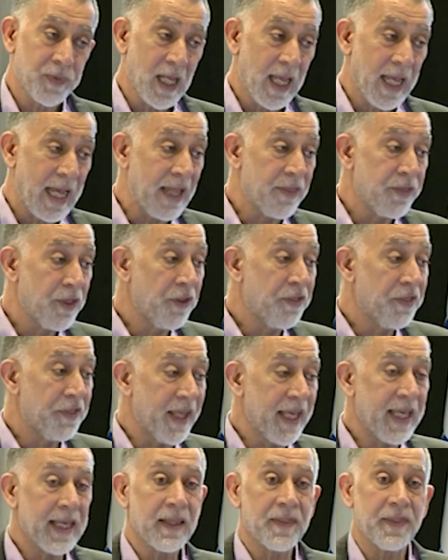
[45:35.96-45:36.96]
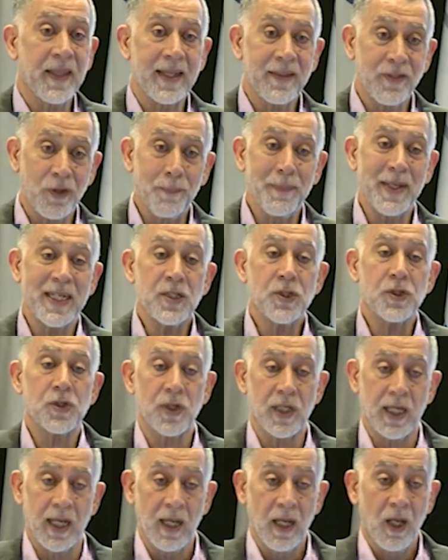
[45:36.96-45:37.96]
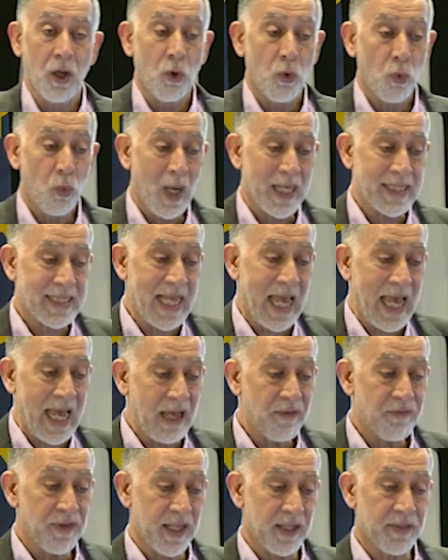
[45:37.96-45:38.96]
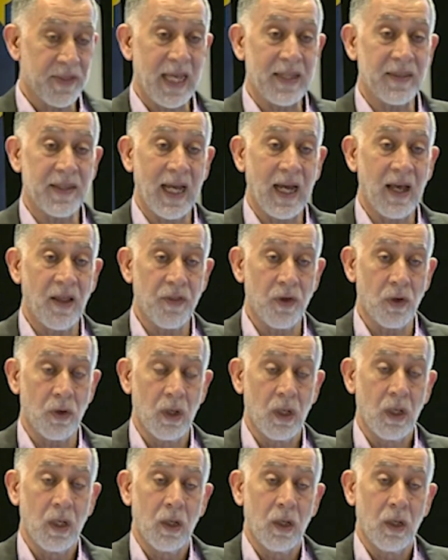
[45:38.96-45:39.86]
And the thing that the ministry was having that the other